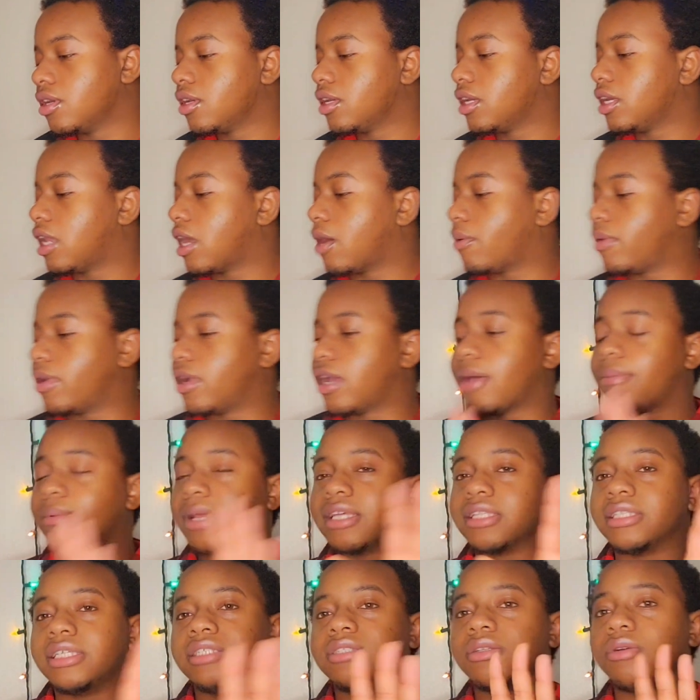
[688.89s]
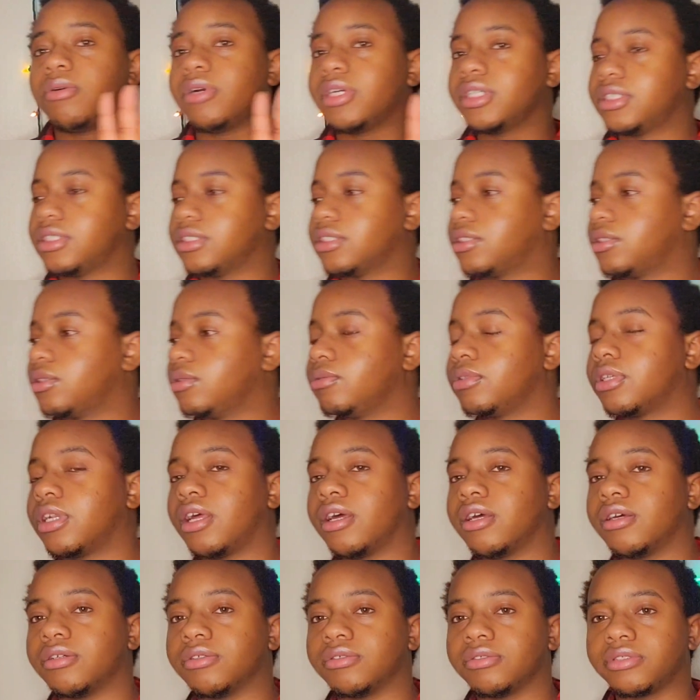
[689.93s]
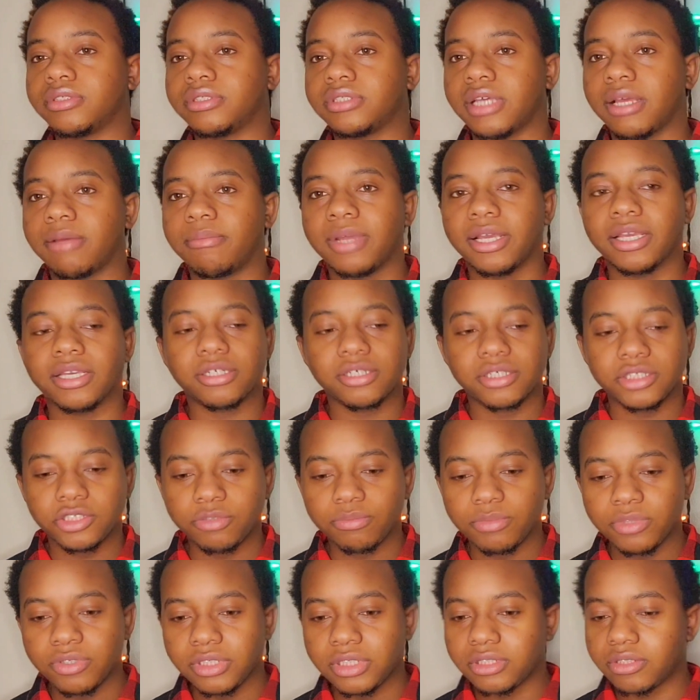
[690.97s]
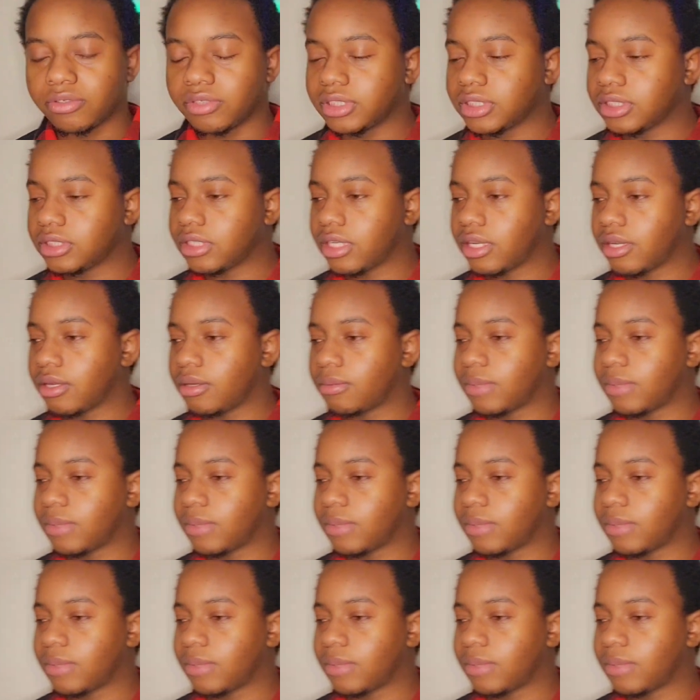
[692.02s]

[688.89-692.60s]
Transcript: like, what? I'm like, this horse is too close. I'm like, could you move this horse aside?